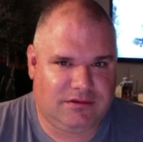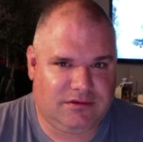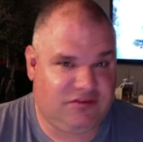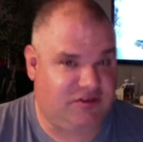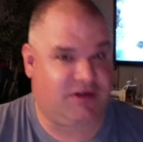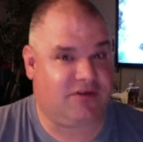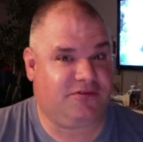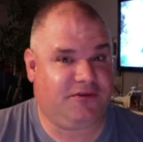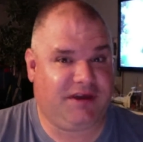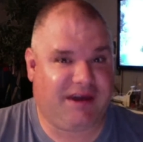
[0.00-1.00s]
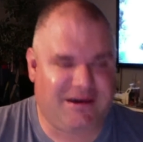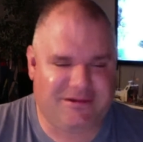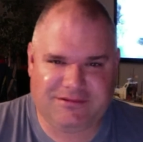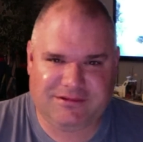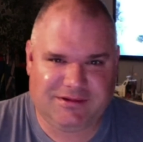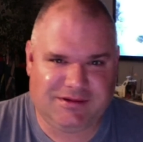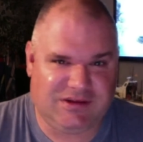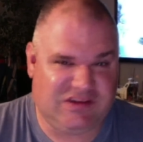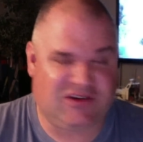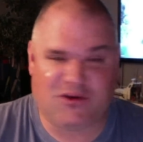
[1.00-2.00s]
So don't freak out.
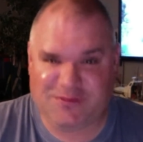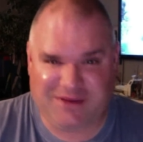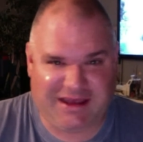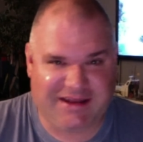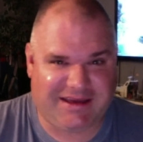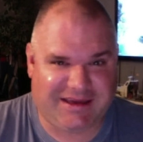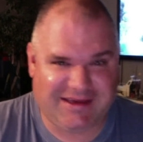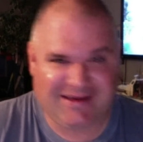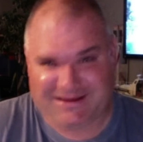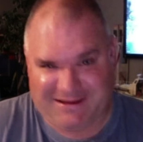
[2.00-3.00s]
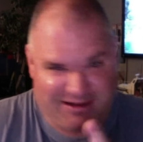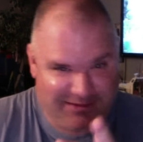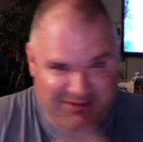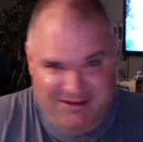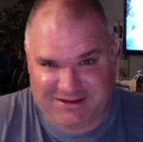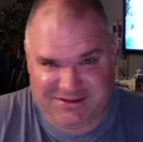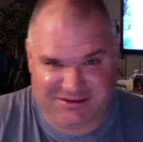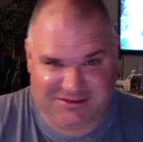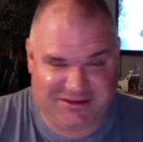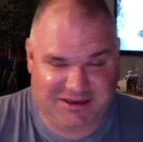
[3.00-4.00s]
Don't panic. I'm in this
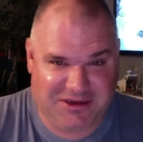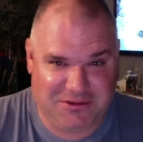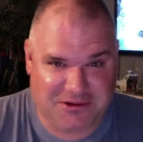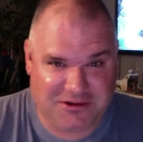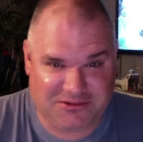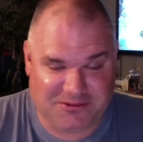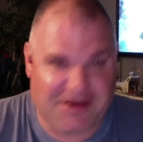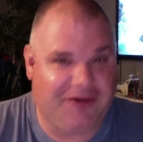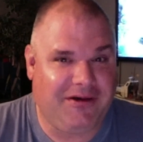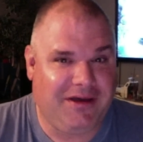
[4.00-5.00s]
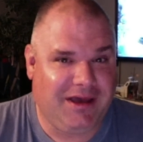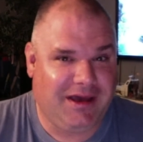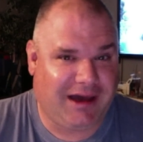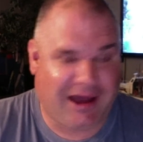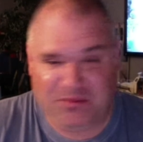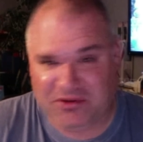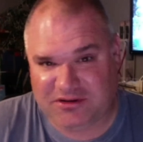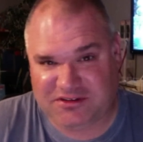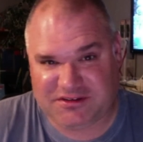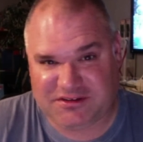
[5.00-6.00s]
just like you are as well. I
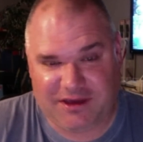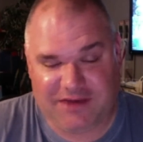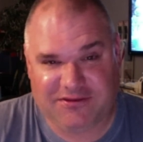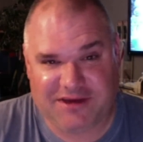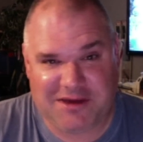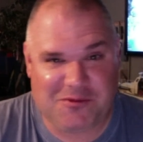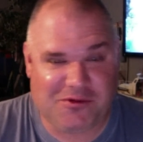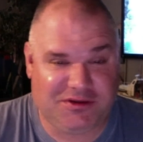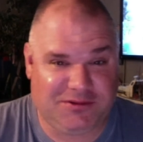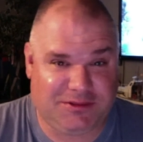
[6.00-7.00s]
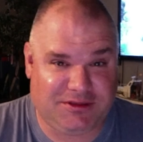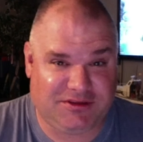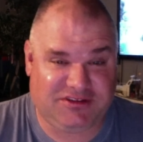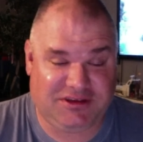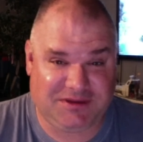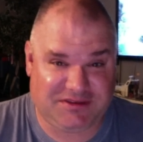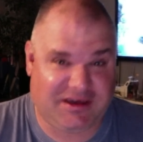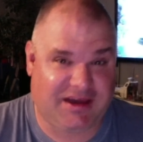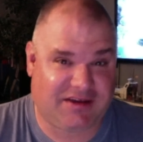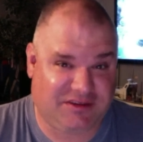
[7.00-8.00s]
purchased a lifetime warranty with this Jeep because
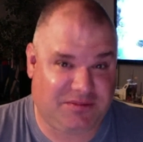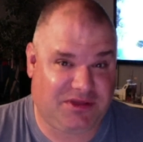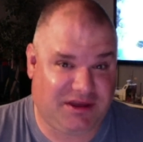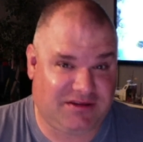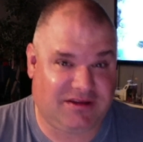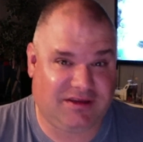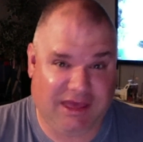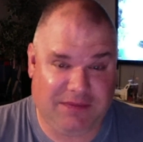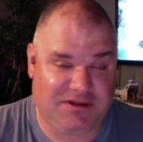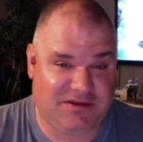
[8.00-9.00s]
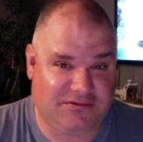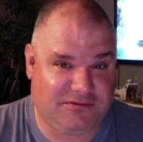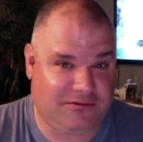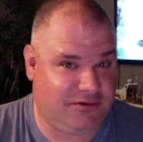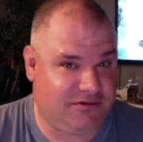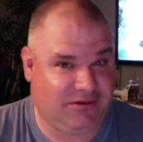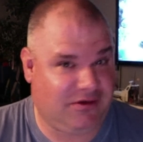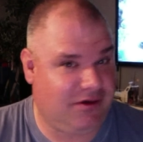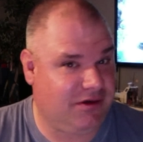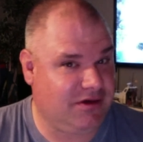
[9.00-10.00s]
I actually planned on keeping it for as
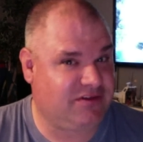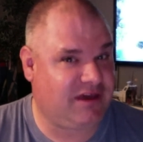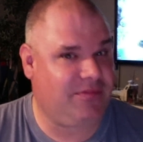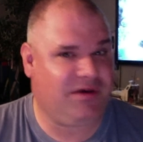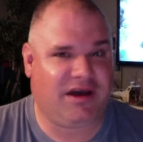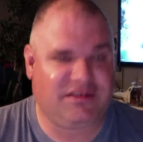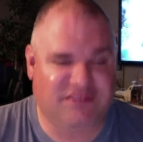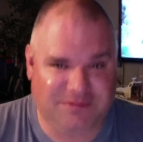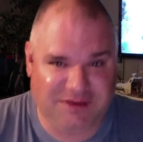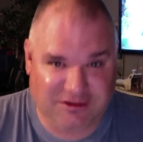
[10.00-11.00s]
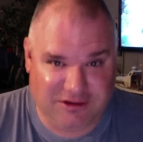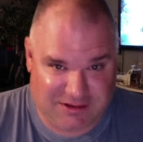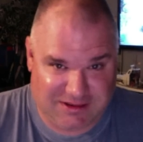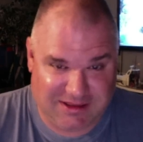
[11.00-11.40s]
long as I possibly could.